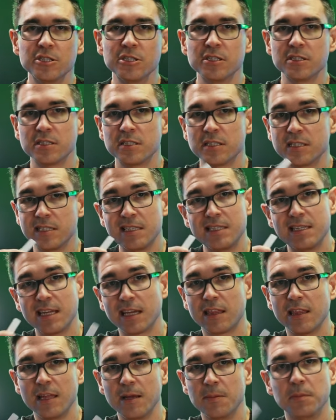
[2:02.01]
just
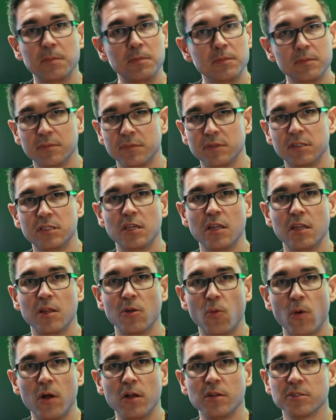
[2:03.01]
stick them to the
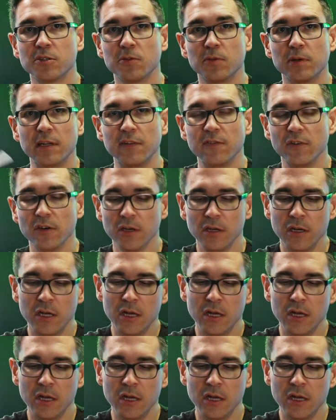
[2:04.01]
walls or whatever.